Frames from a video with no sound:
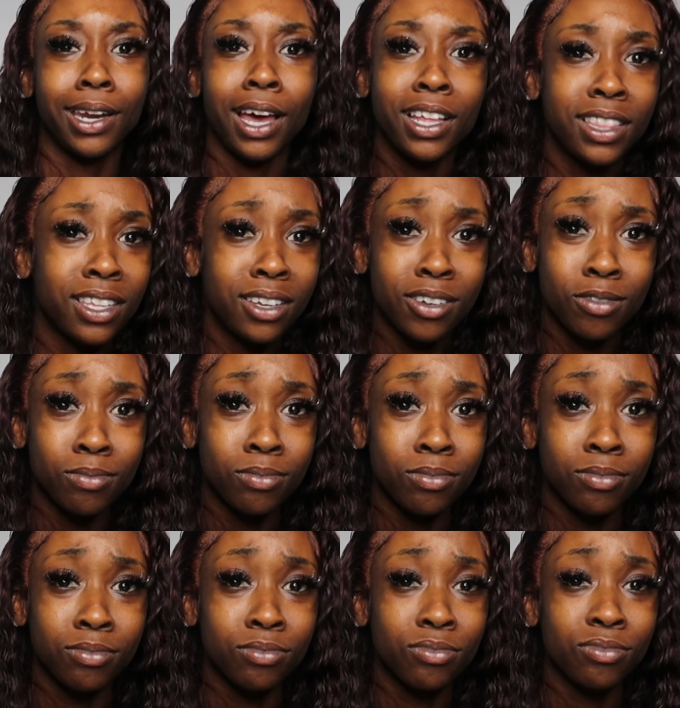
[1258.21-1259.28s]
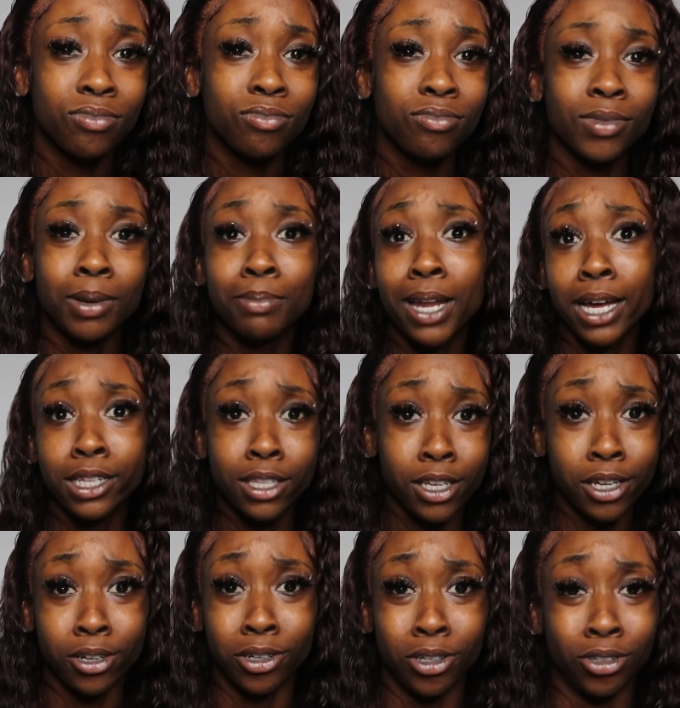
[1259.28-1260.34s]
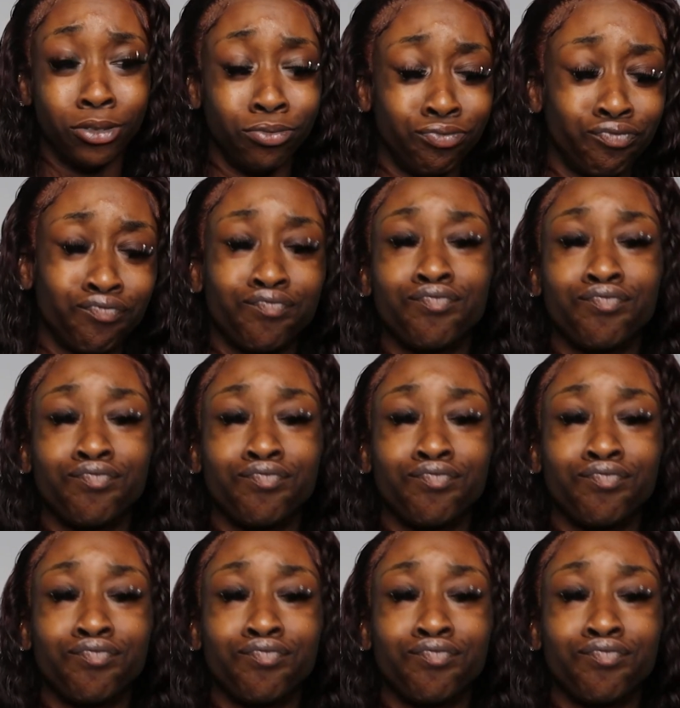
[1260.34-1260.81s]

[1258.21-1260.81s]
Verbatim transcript: not them block them